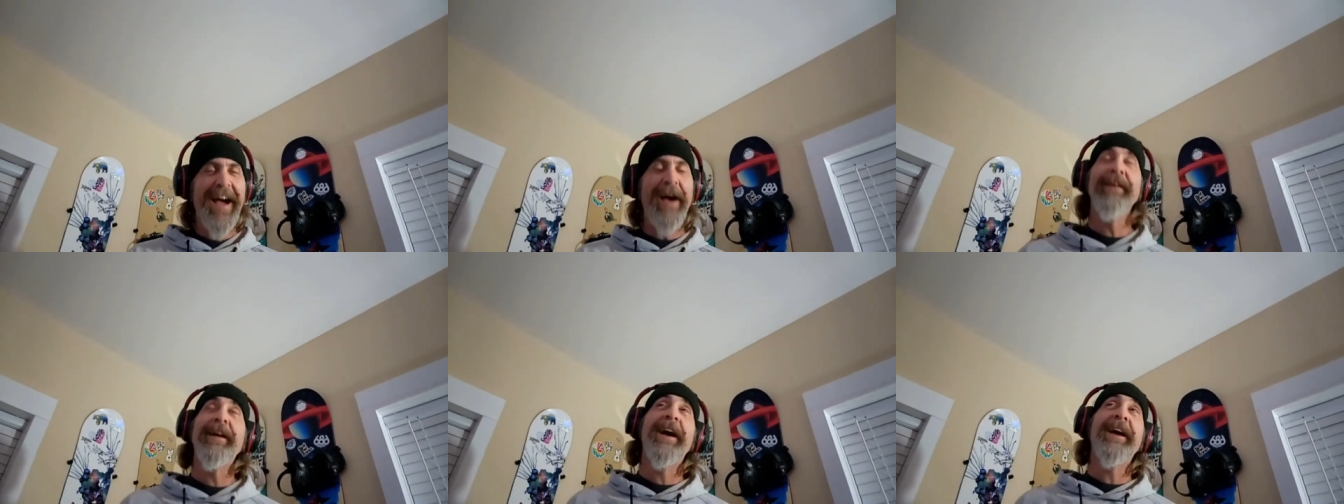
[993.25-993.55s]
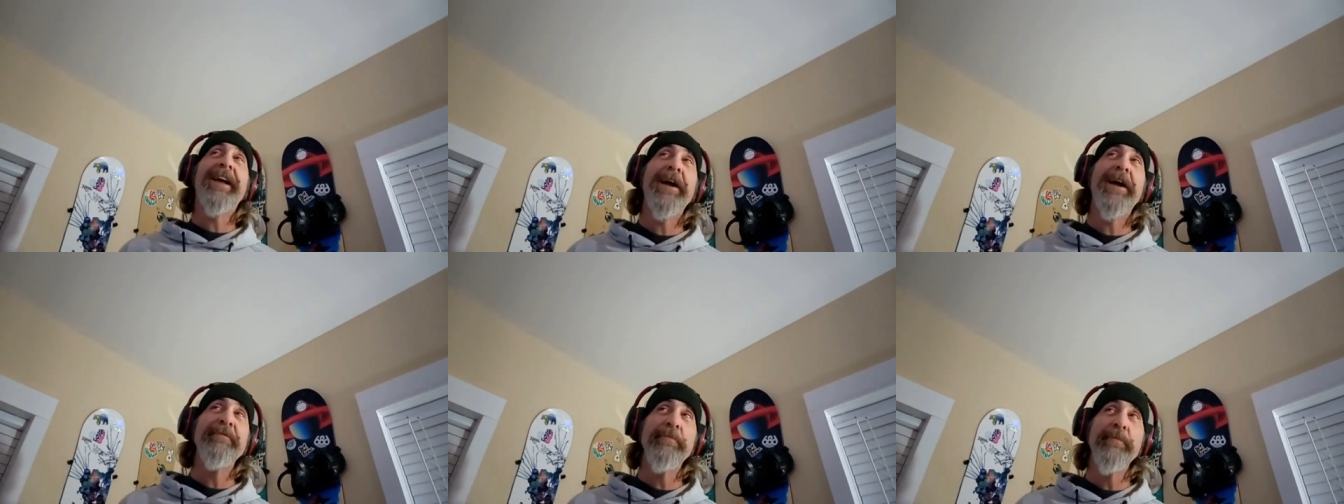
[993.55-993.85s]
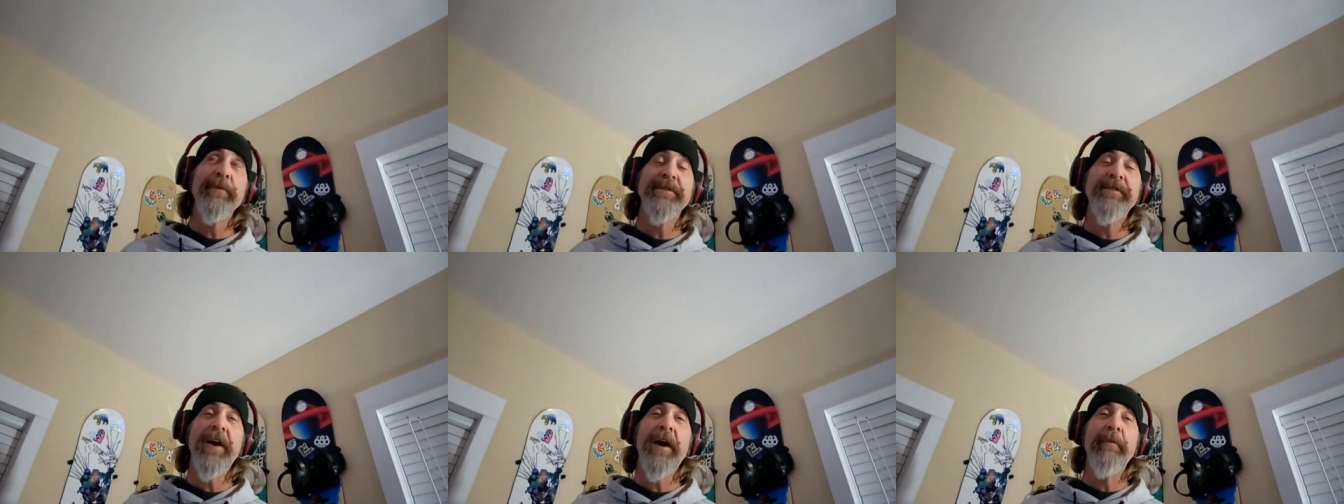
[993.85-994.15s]
I
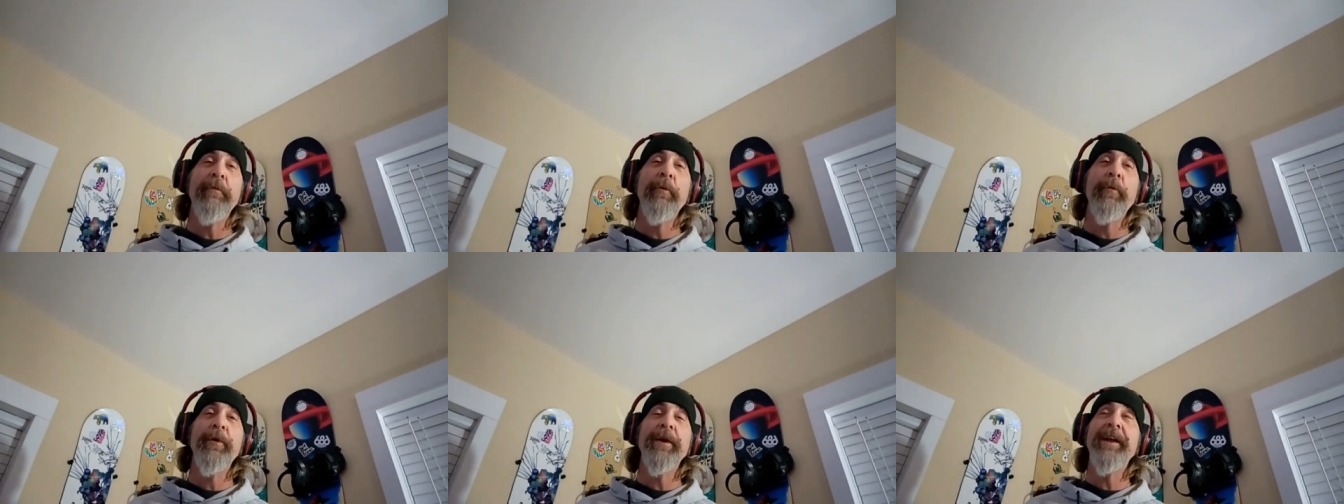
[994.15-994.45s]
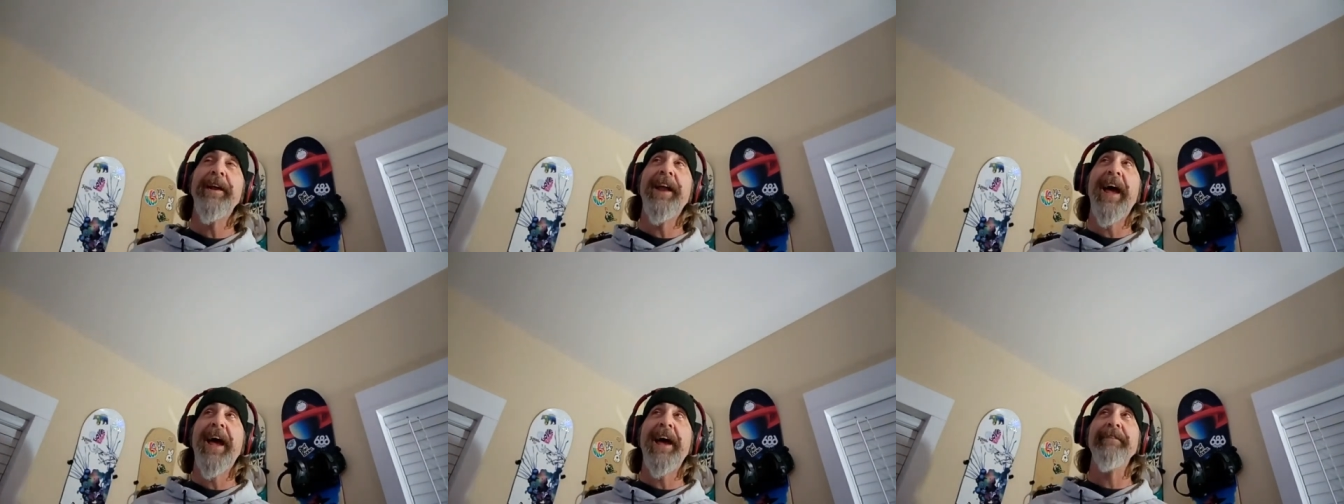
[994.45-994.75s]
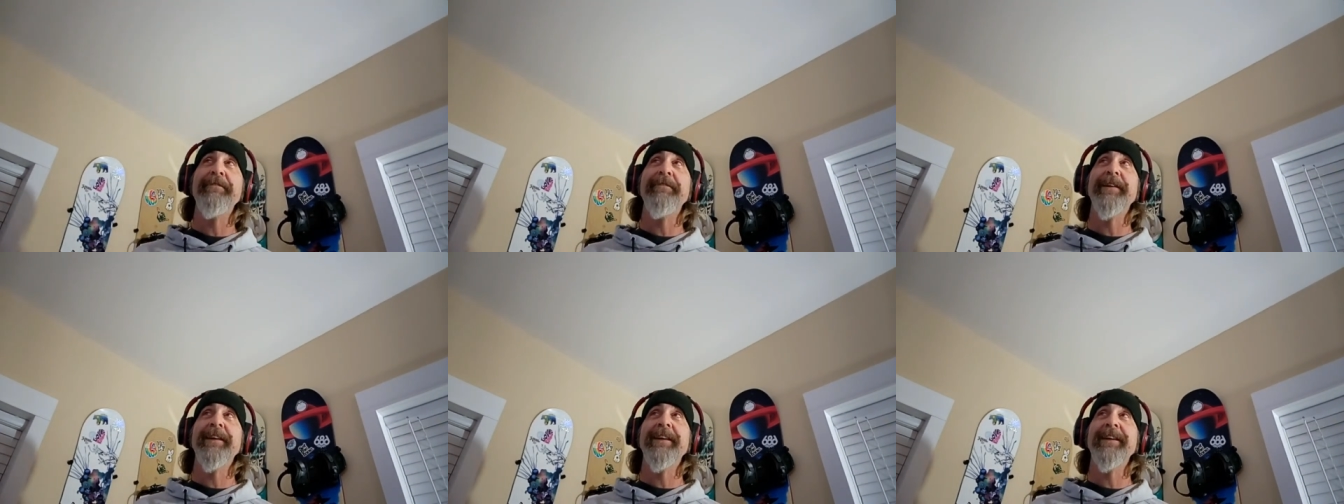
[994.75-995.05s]
came from a time when we didn't
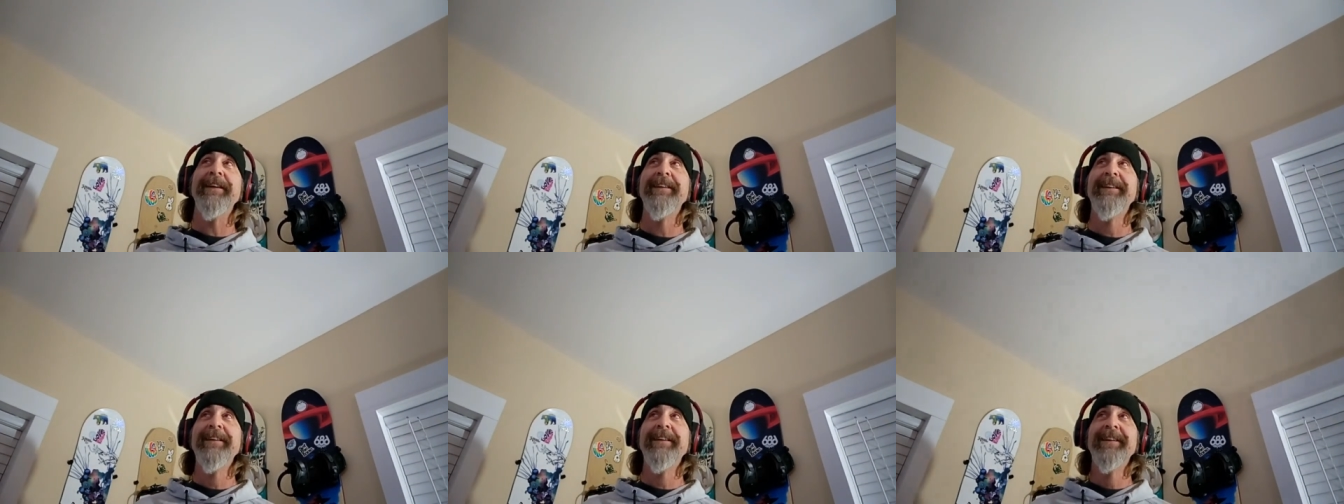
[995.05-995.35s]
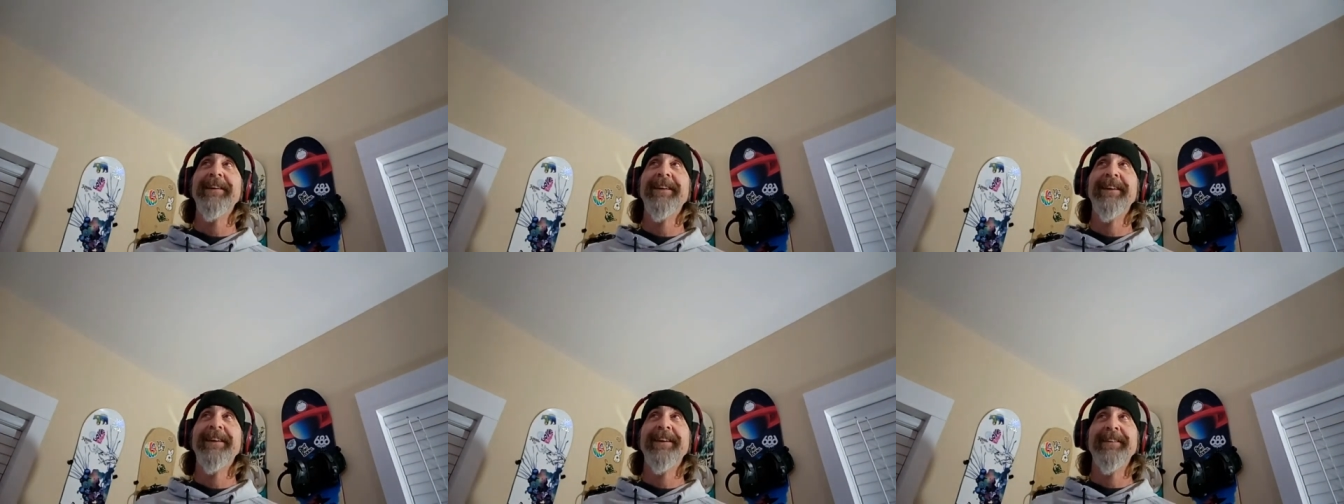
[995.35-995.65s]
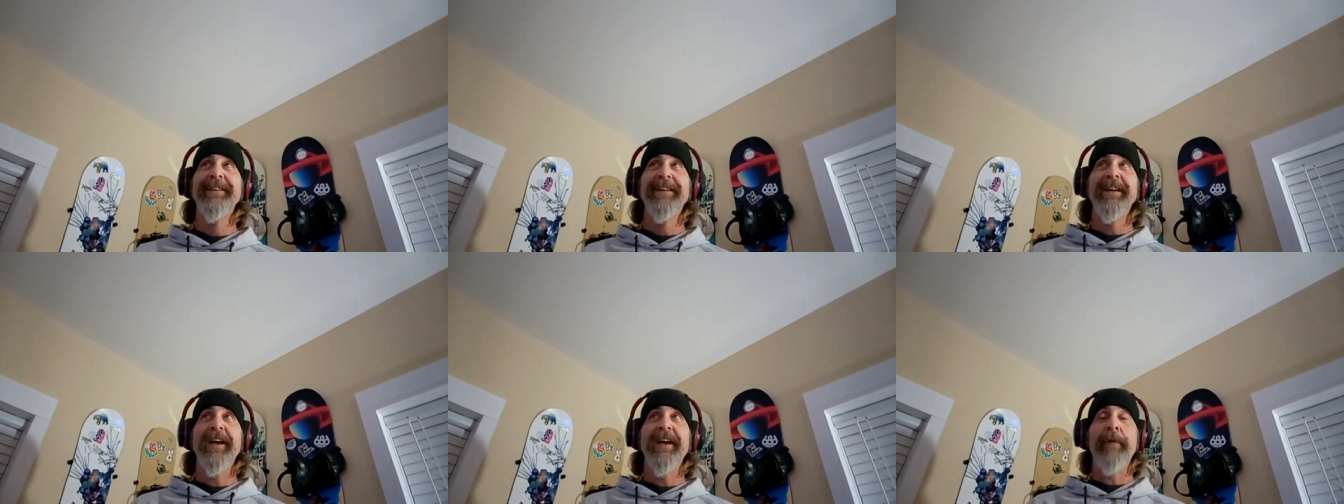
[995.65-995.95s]
have any.
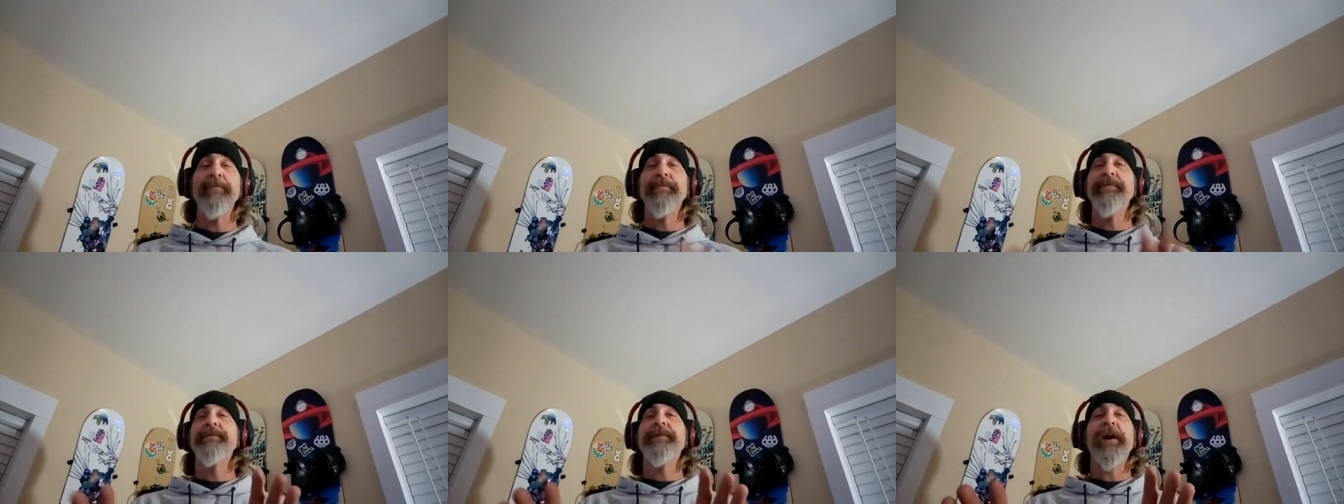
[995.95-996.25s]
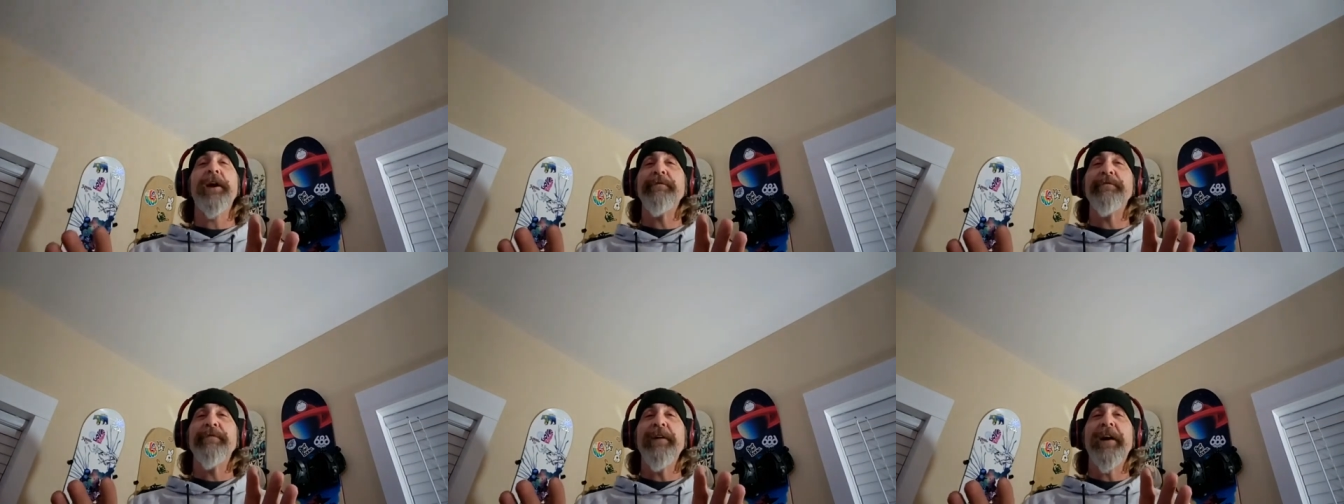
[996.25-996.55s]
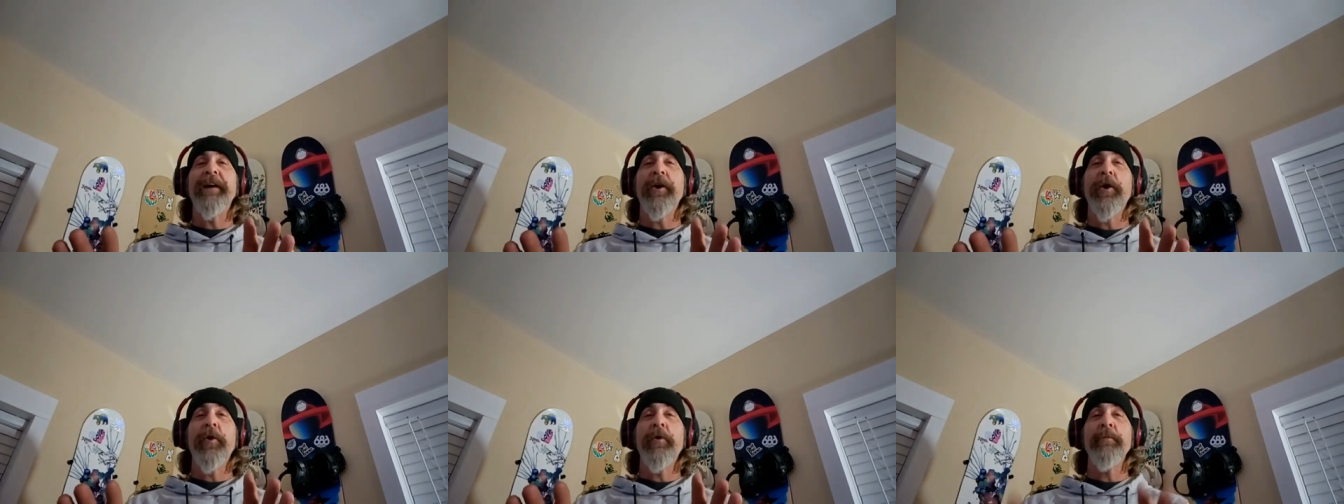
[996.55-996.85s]
Mm-hmm. I'm
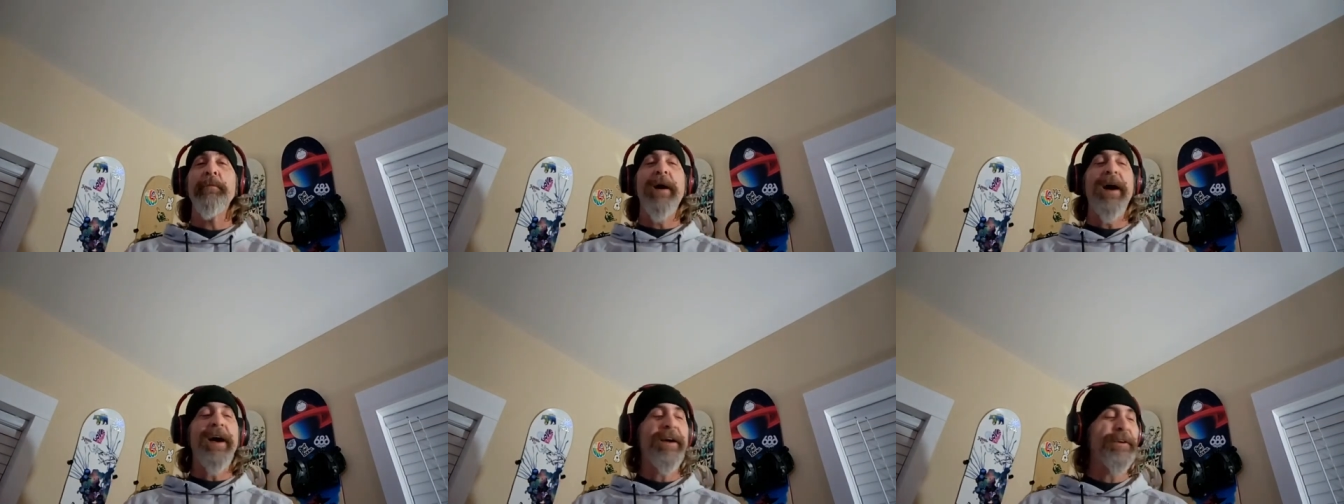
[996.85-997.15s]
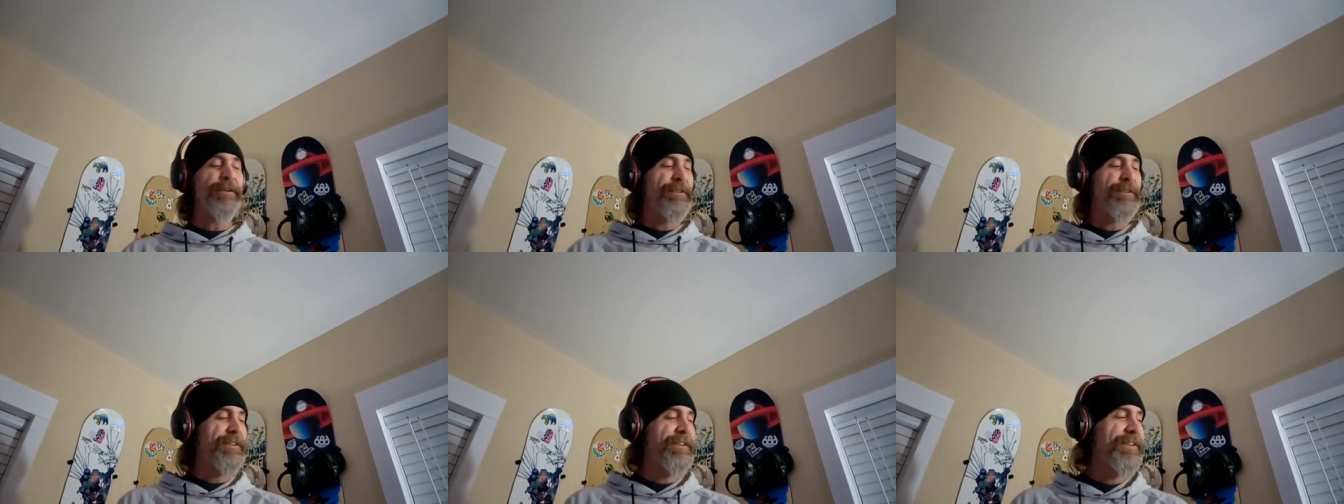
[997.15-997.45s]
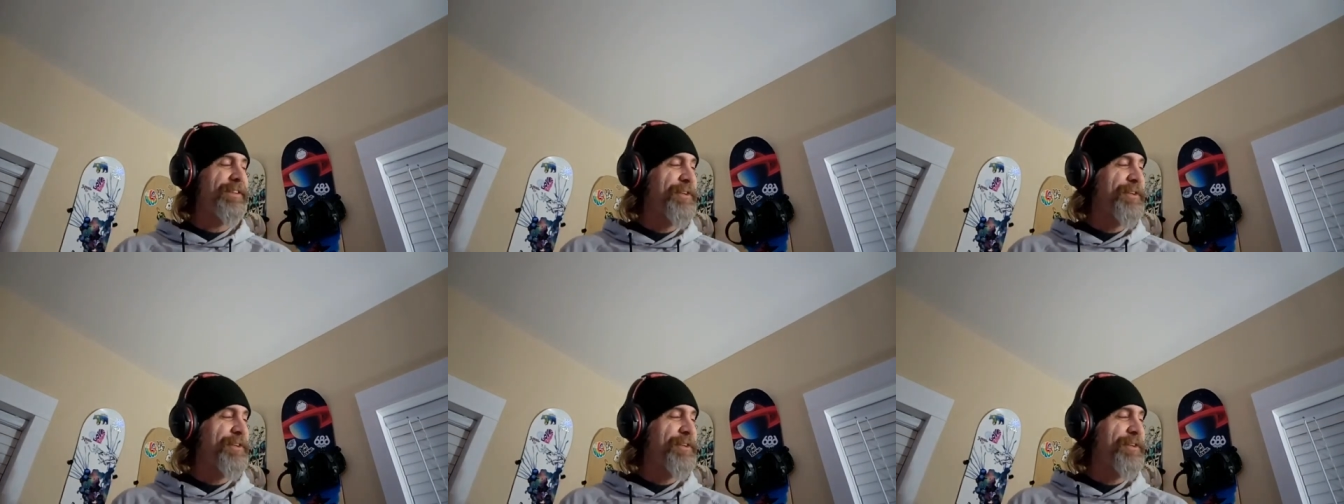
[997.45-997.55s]
terrified of going back.